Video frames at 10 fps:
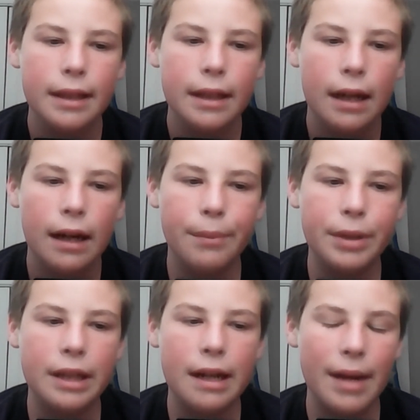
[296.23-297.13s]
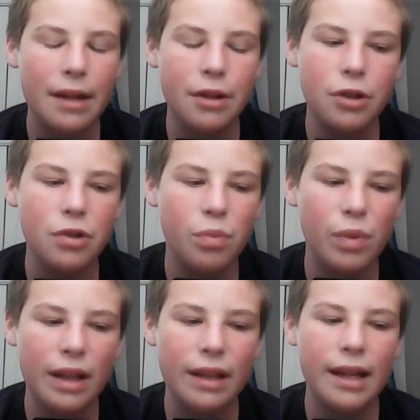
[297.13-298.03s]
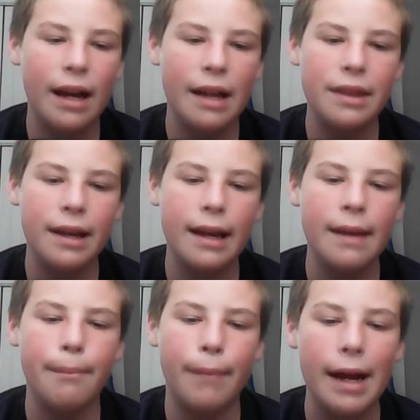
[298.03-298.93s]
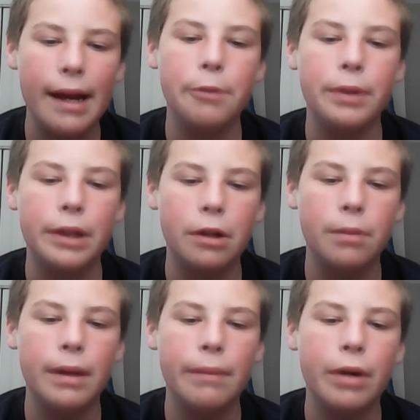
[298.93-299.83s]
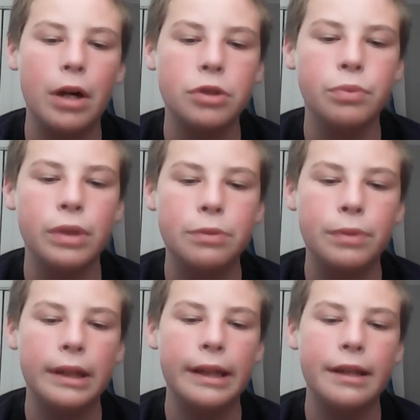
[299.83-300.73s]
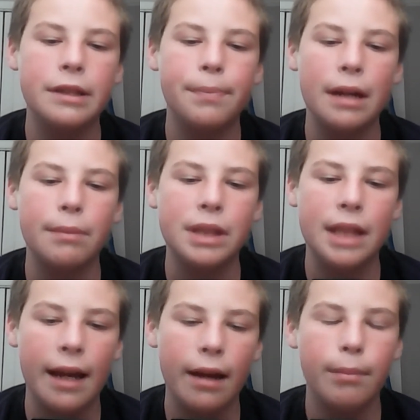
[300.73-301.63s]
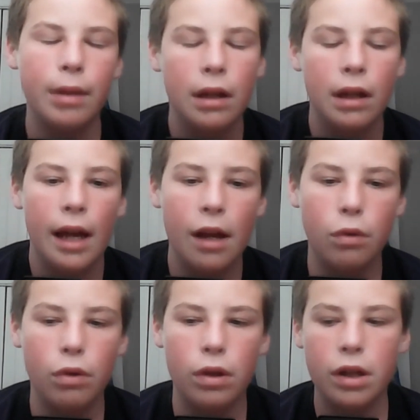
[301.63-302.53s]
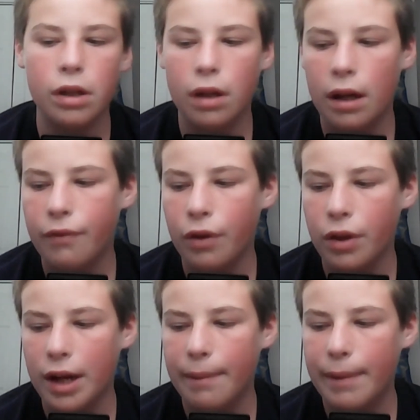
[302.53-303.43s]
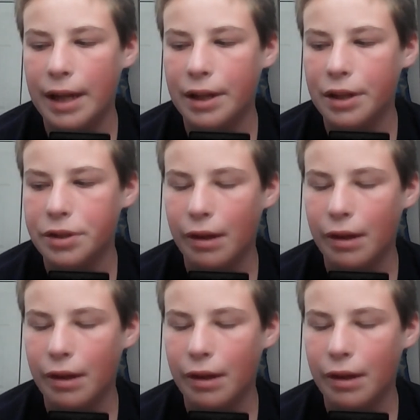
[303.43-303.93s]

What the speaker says: But the Commanders really, I think it might help a little bit, but Carson Wentz really needs to pick up his game in order for the Commanders to